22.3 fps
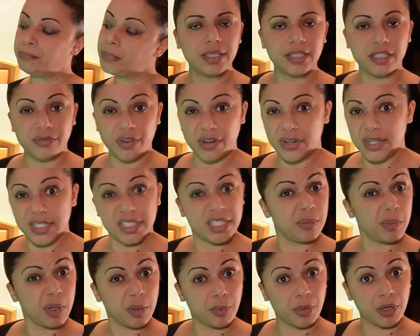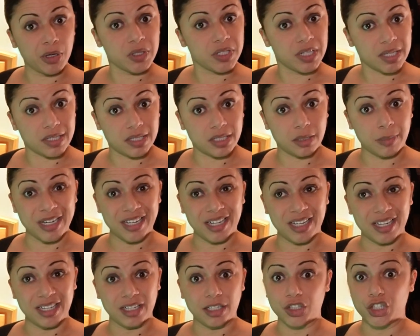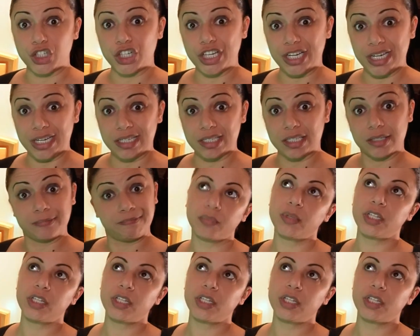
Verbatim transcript: It's a very similar process to making cheese.